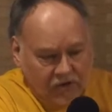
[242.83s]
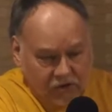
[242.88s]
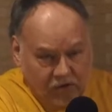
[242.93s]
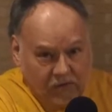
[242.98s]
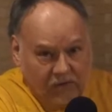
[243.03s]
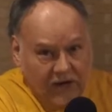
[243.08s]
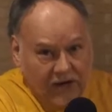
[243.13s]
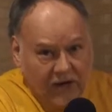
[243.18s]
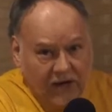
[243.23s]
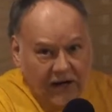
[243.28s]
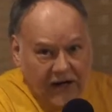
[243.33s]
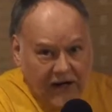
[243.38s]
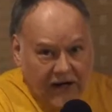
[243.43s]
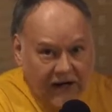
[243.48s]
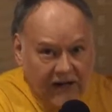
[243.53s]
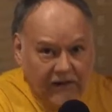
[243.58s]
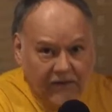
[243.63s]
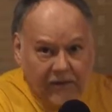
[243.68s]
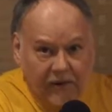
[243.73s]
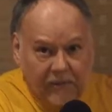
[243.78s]
So I
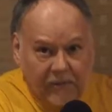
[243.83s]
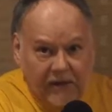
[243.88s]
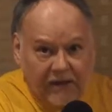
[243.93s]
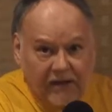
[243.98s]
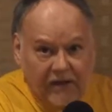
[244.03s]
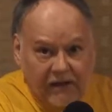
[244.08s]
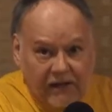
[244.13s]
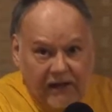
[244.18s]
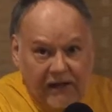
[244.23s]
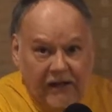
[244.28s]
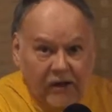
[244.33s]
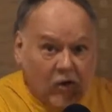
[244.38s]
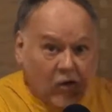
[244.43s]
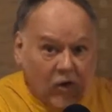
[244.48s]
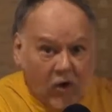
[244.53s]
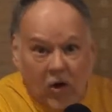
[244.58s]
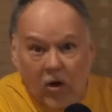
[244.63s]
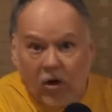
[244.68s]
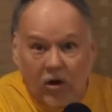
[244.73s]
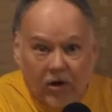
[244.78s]
highly recommend any
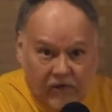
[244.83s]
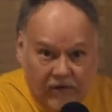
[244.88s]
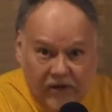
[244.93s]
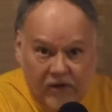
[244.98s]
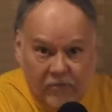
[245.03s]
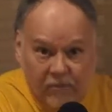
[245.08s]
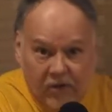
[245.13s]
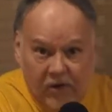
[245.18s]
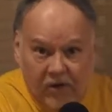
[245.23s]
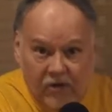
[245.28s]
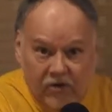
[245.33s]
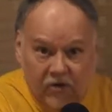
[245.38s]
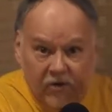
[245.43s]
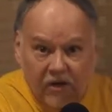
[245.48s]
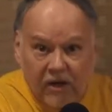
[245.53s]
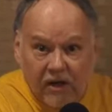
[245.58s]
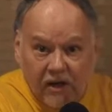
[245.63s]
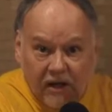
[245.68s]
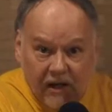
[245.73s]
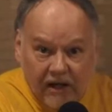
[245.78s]
or all of these books
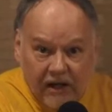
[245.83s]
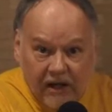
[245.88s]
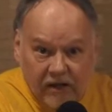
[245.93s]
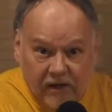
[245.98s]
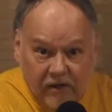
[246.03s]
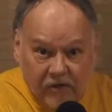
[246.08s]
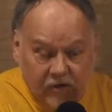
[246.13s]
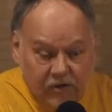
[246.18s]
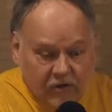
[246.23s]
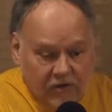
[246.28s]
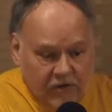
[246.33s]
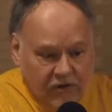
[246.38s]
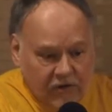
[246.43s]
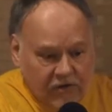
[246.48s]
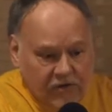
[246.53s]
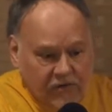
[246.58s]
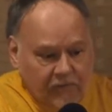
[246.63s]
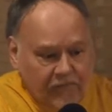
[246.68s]
in this series.